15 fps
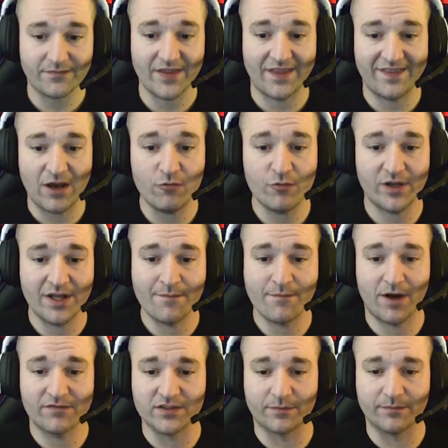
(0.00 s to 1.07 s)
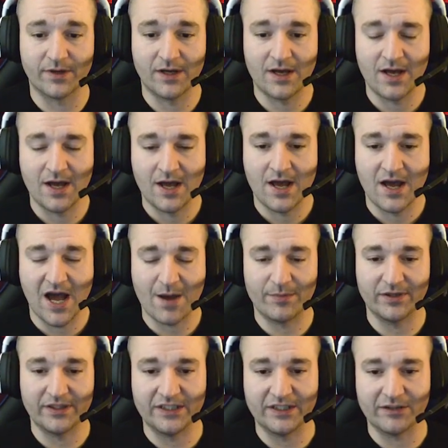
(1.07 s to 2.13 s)
They really buffed them, I
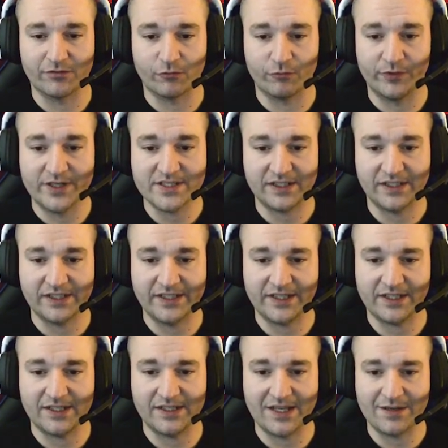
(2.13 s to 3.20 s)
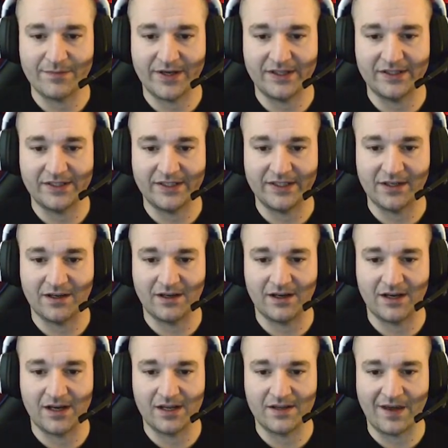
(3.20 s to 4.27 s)
believe. Recently, they made
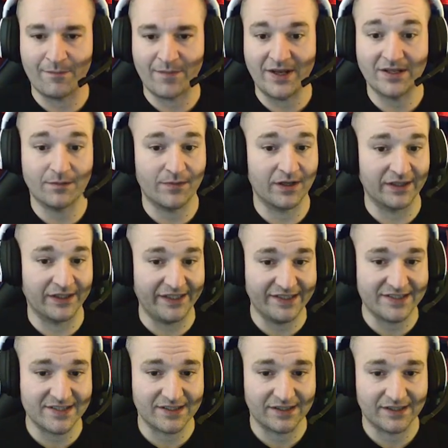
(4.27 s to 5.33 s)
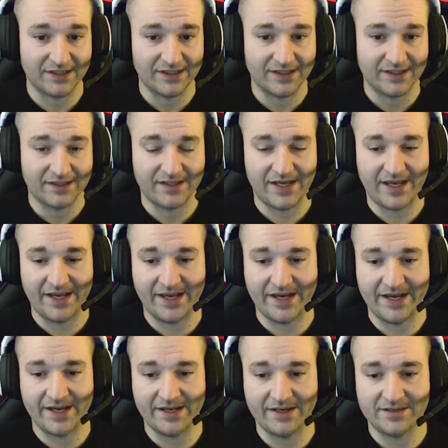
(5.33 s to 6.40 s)
them elite
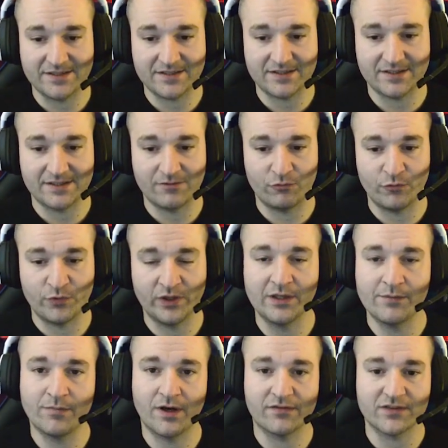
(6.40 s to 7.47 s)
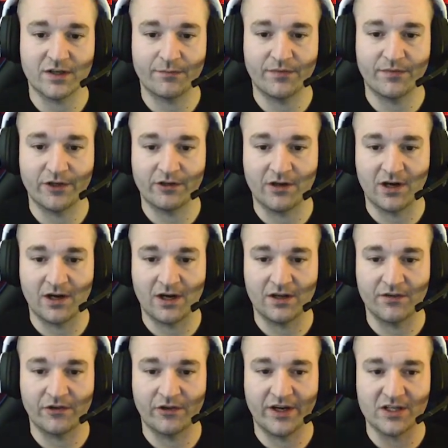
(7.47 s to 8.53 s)
and really buffed up their
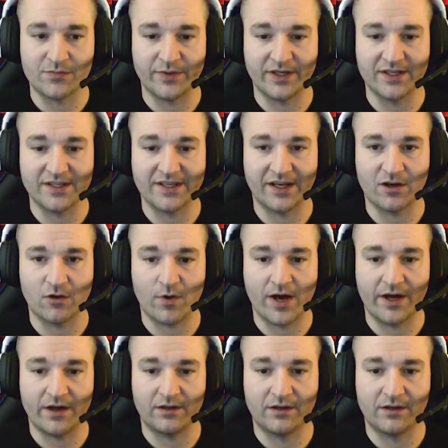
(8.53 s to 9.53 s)
HP to take a while.